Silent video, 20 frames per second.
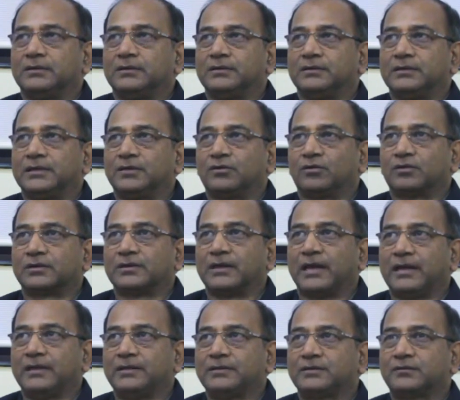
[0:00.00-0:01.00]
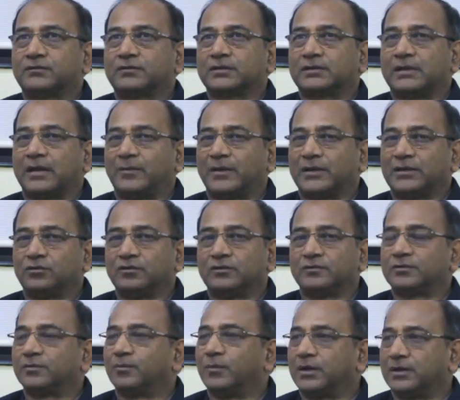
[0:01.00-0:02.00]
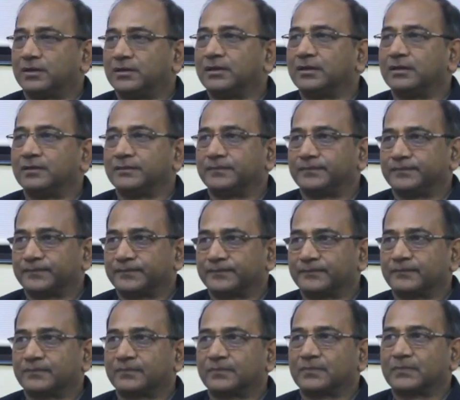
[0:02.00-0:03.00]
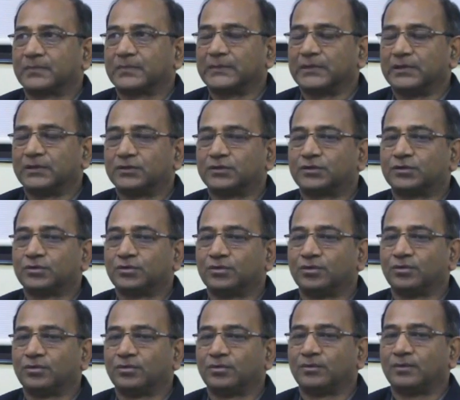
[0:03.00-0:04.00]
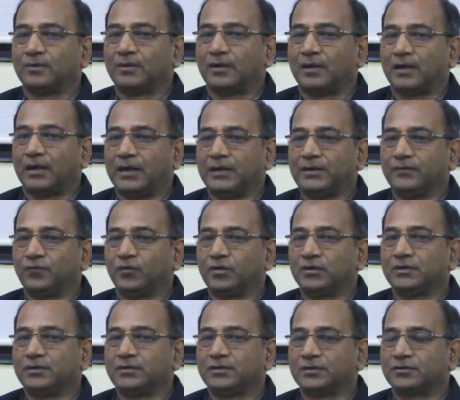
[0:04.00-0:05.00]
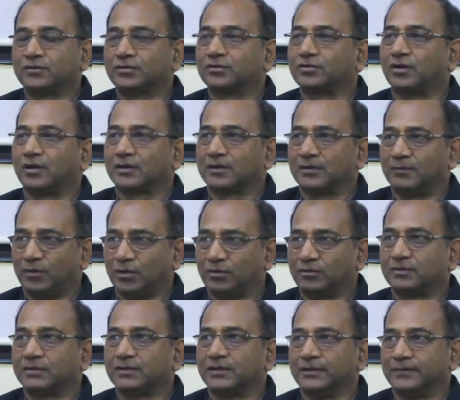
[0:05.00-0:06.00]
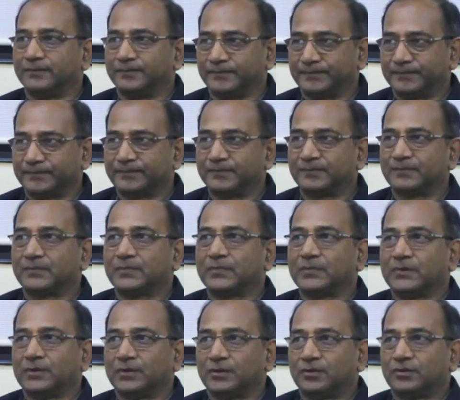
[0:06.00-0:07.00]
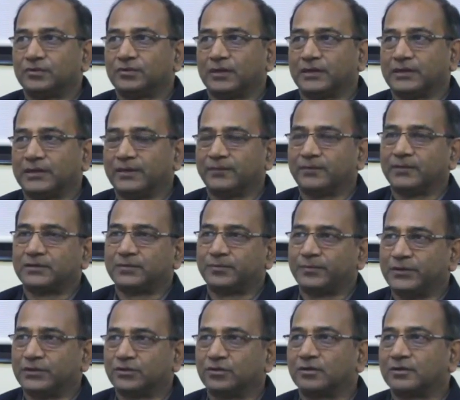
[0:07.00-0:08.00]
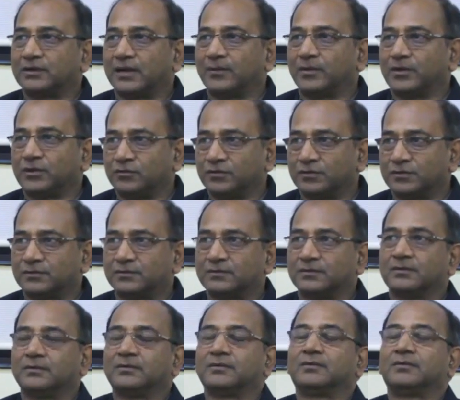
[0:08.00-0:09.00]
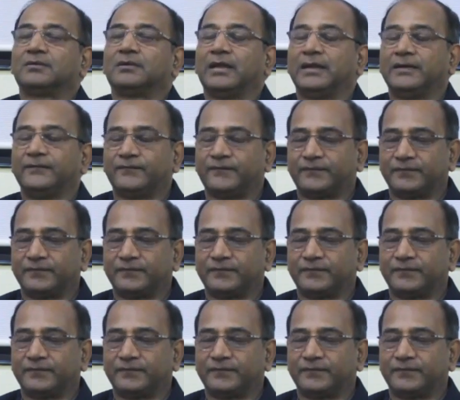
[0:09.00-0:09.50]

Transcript: that organized, it was Ramanujan's birthday. So I volunteered to talk about him. So I gave a speech on Ramanujan's life.